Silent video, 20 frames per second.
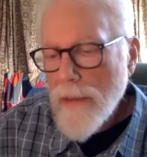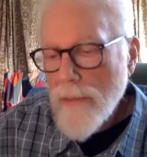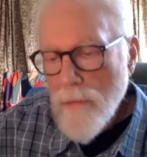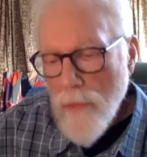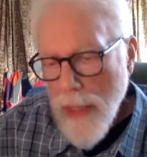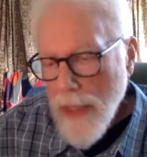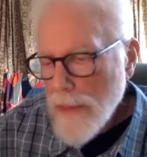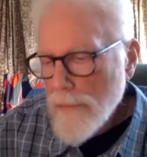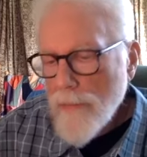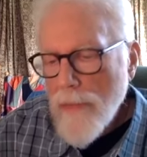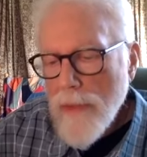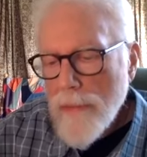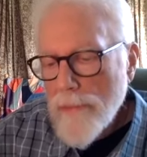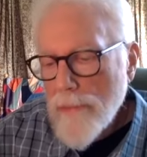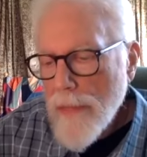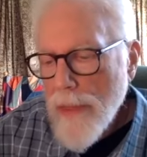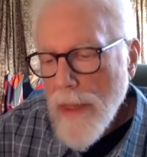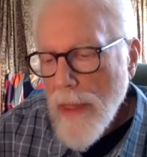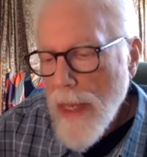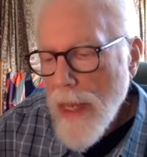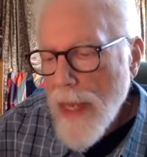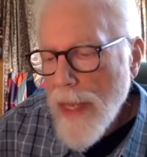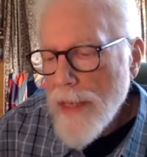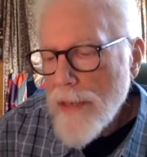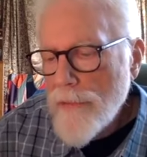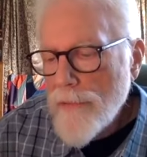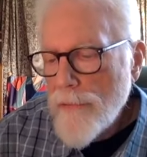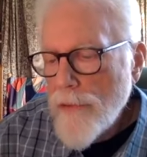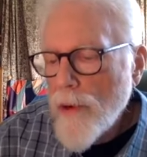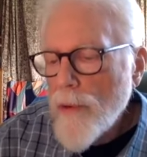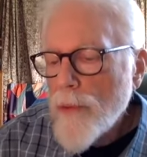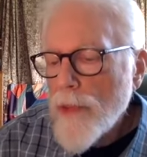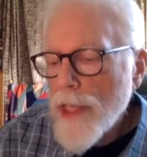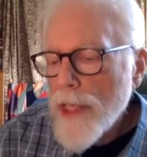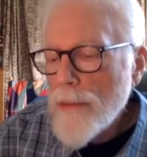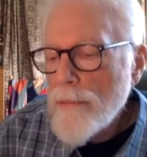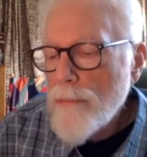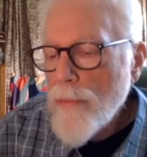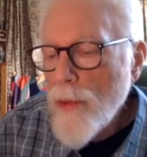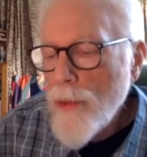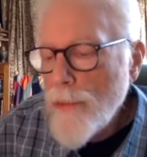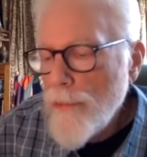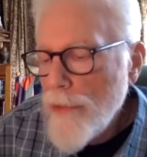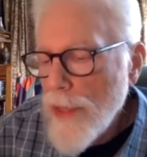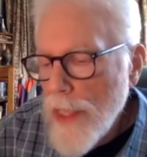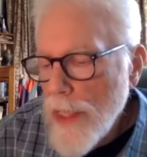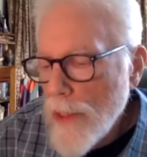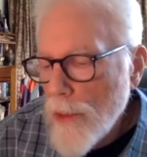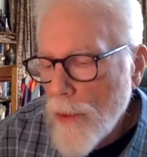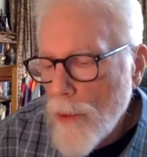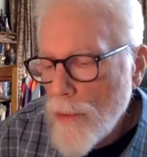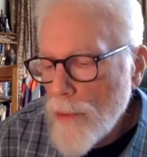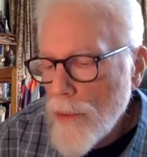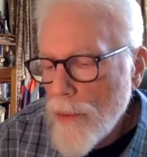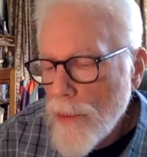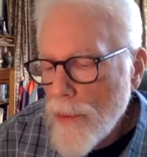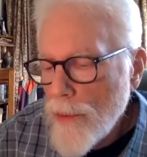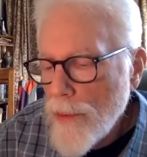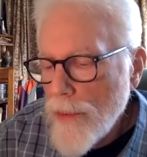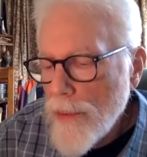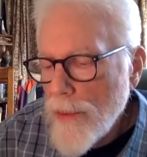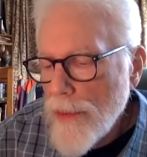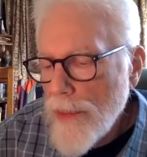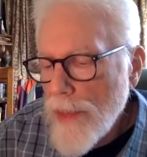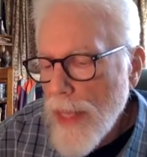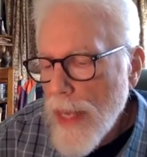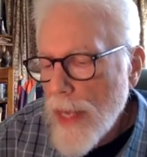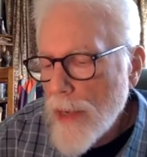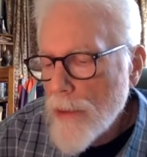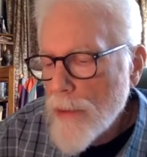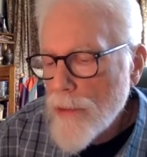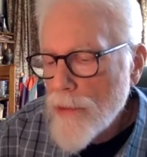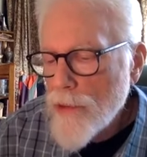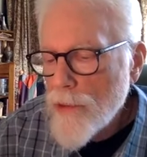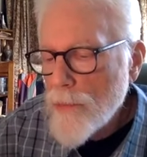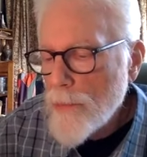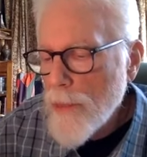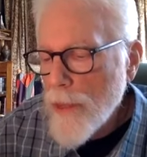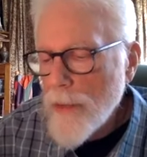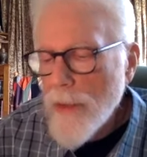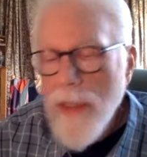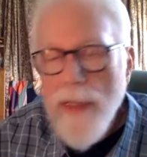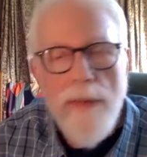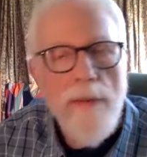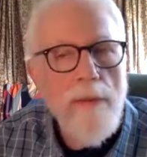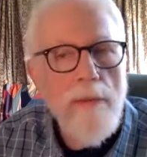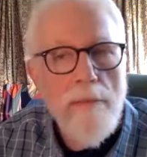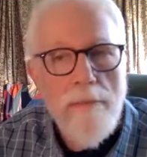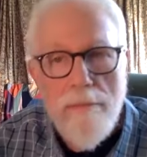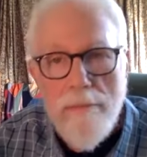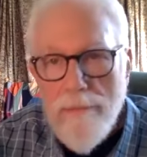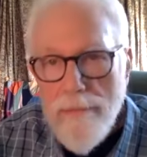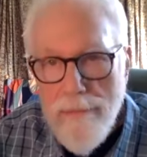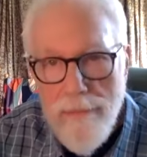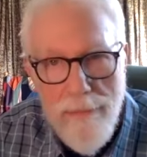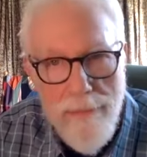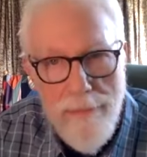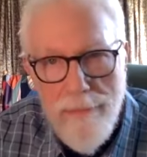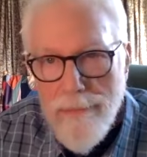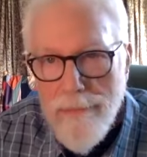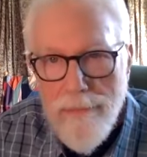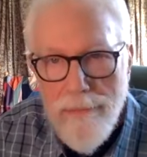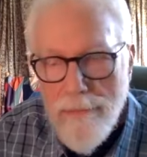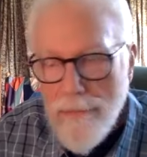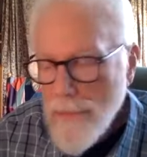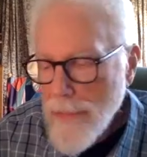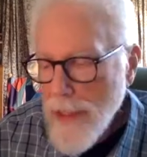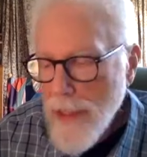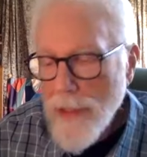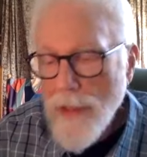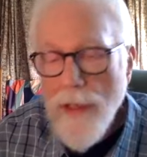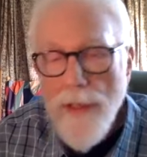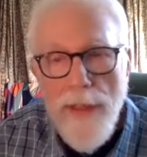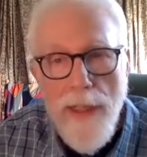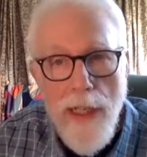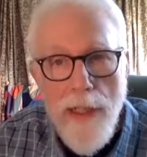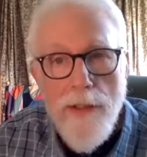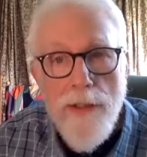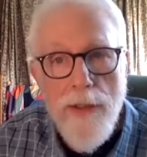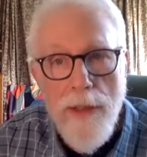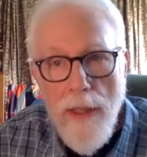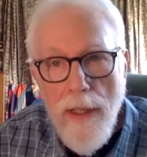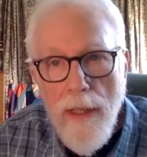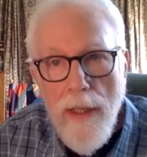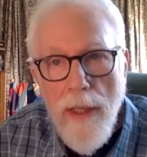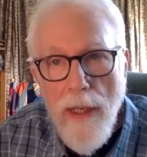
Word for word: Well, I invoke and move thee, O thou spirit, in our case,